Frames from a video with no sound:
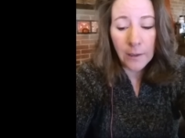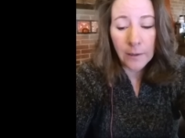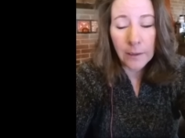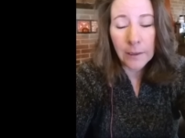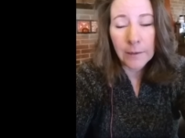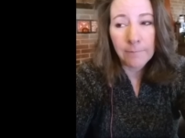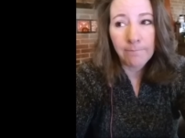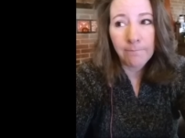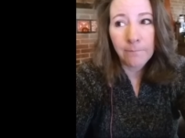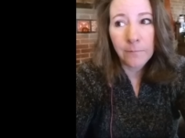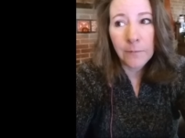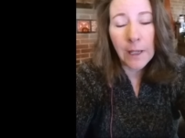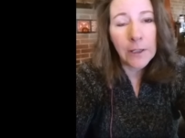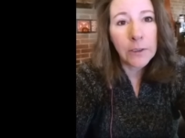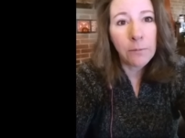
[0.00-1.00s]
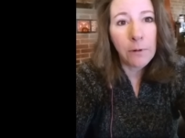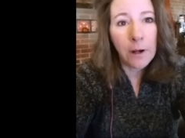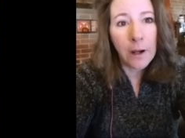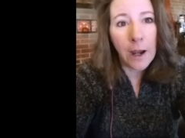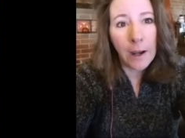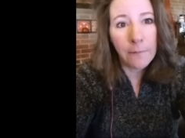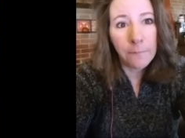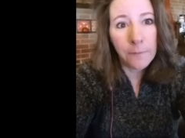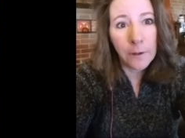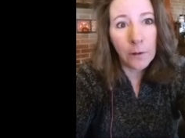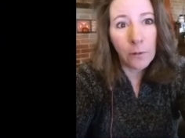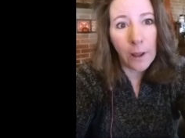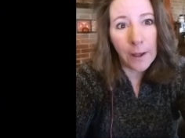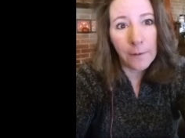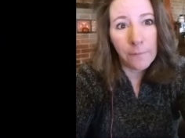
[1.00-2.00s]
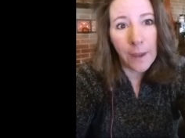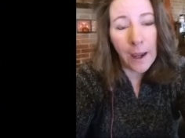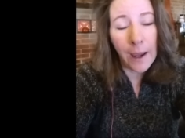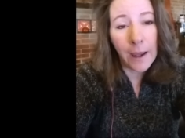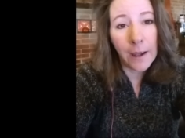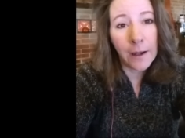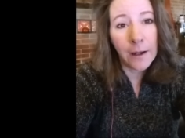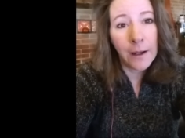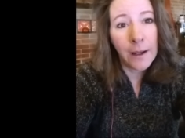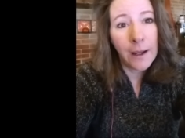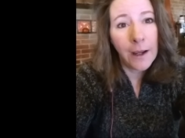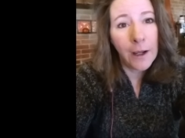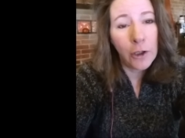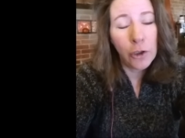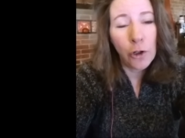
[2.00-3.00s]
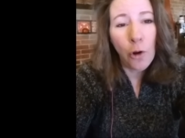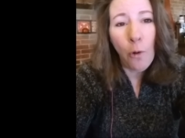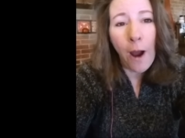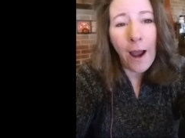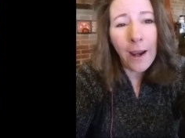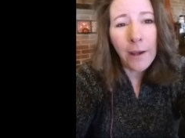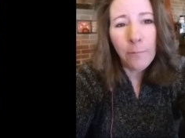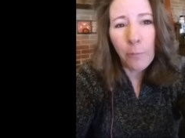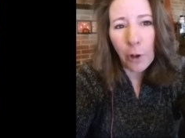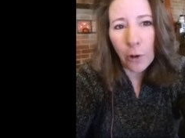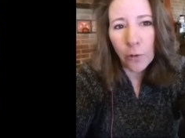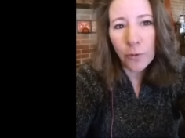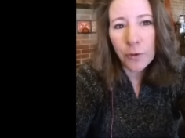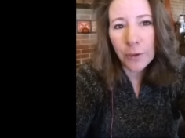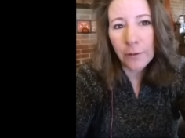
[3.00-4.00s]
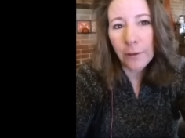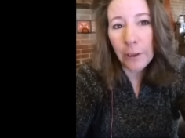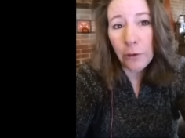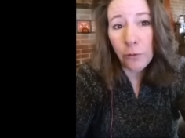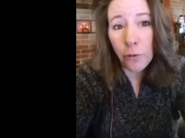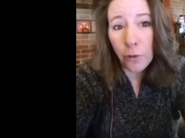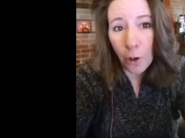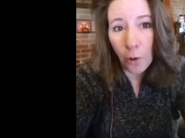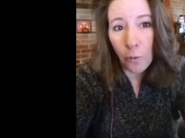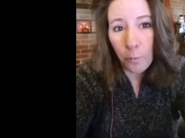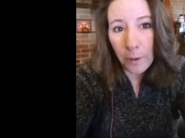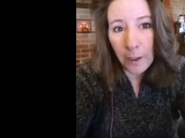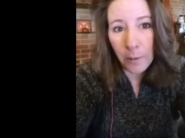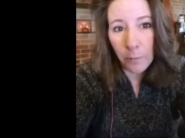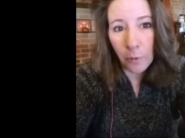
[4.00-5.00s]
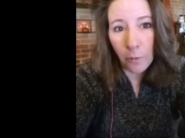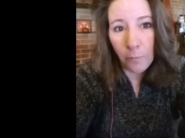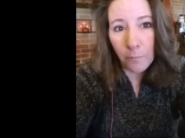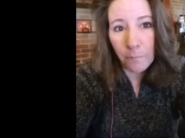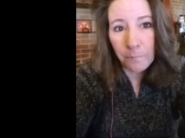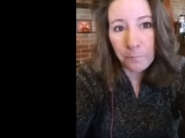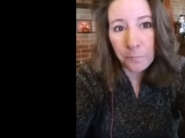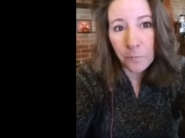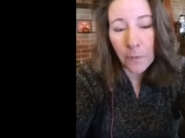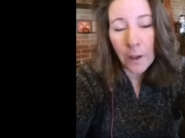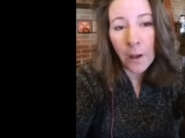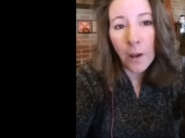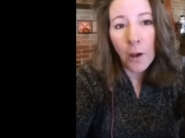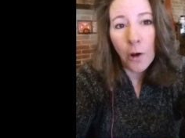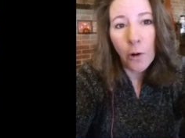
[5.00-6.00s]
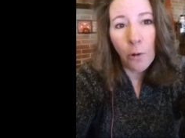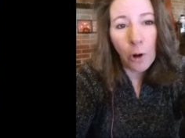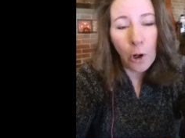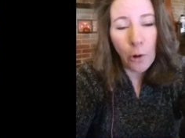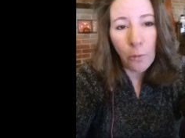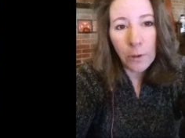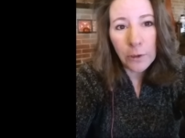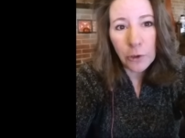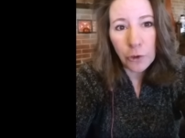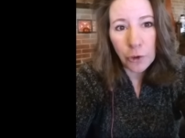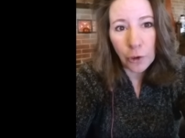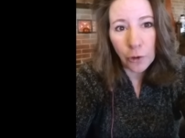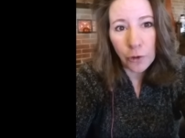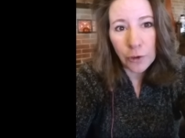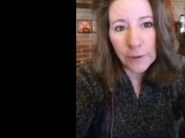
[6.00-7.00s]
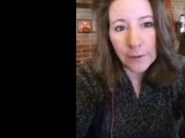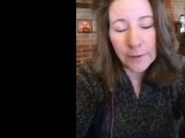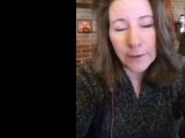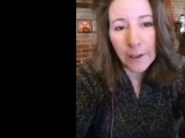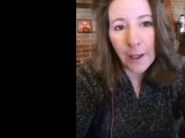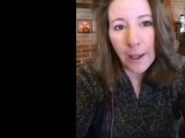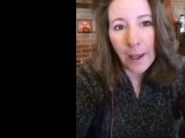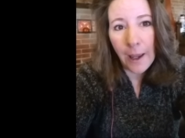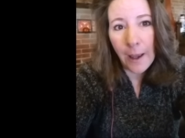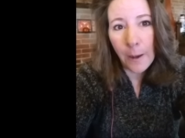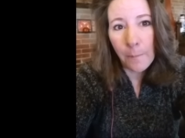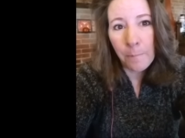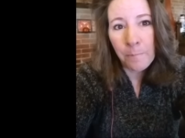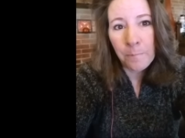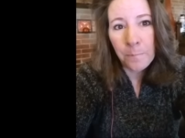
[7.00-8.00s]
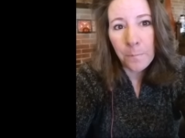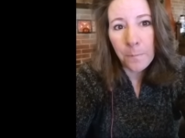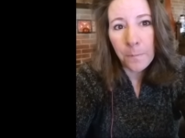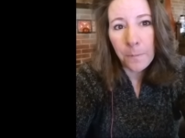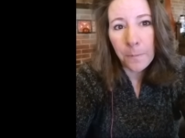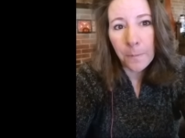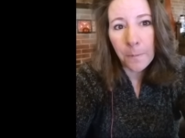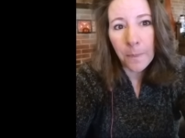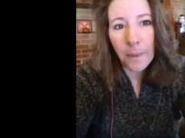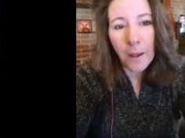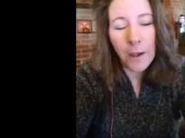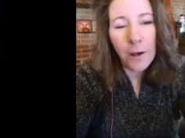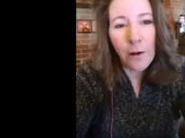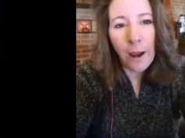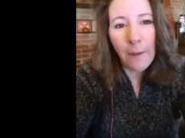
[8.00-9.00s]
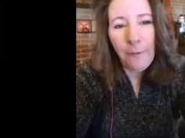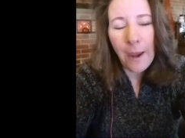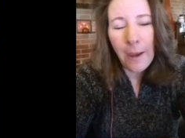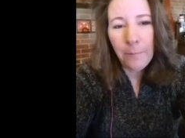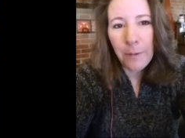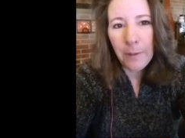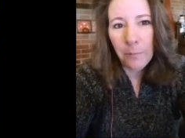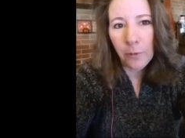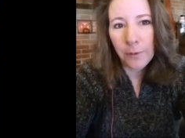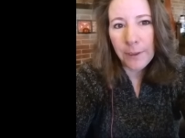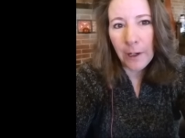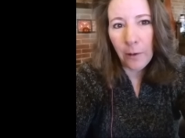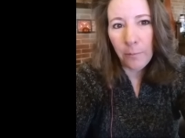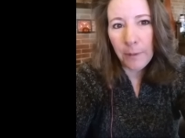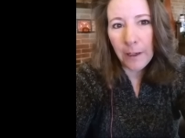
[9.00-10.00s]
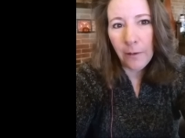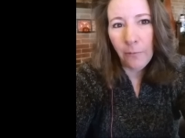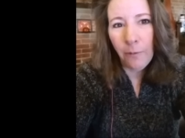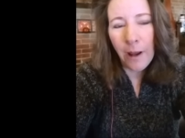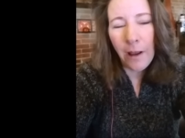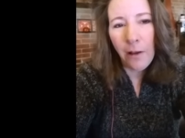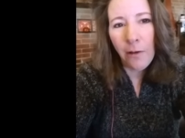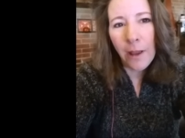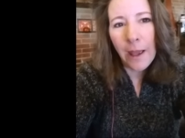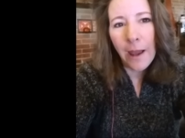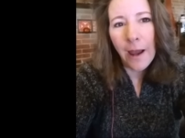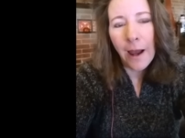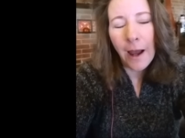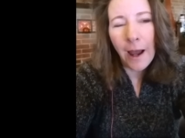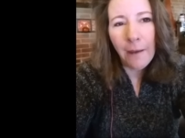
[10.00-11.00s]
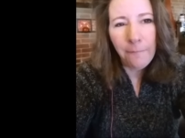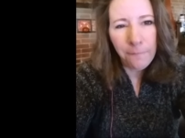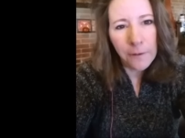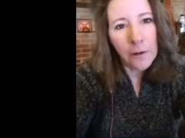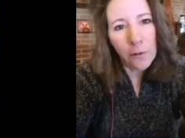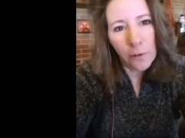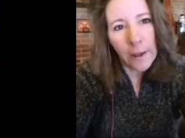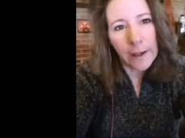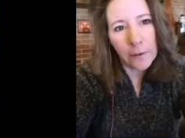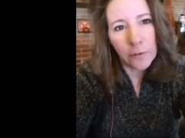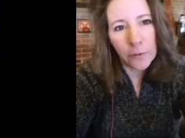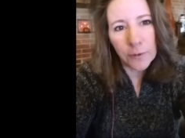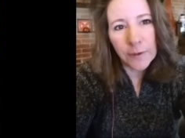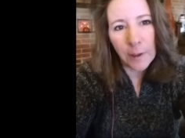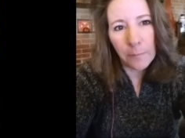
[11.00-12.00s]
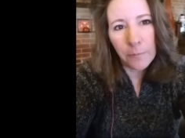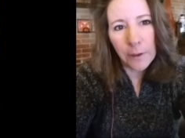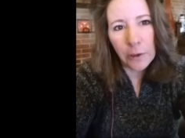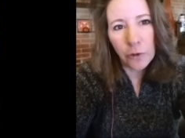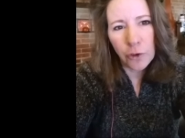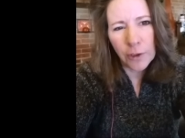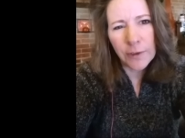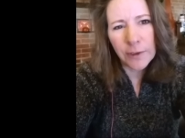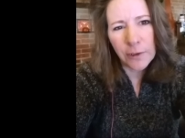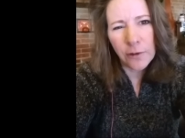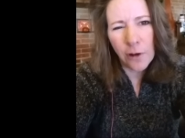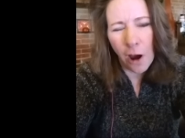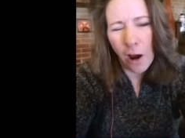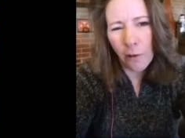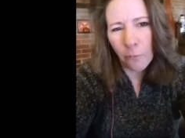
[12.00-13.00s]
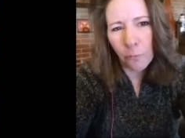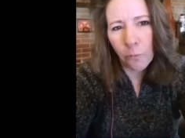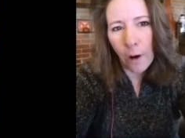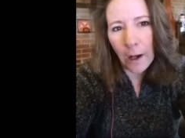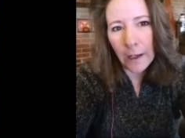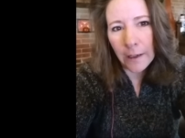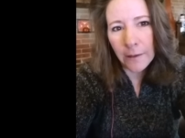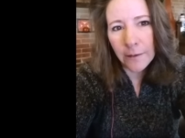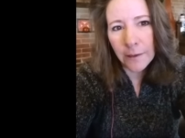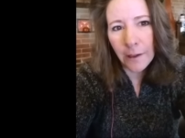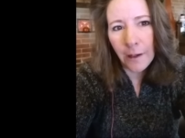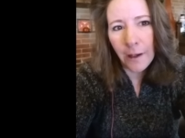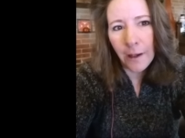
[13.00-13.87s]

um, that's why i feel out of that you know i personally know people who are going to churches and you know i've had people tell me well i feel like there's something just not right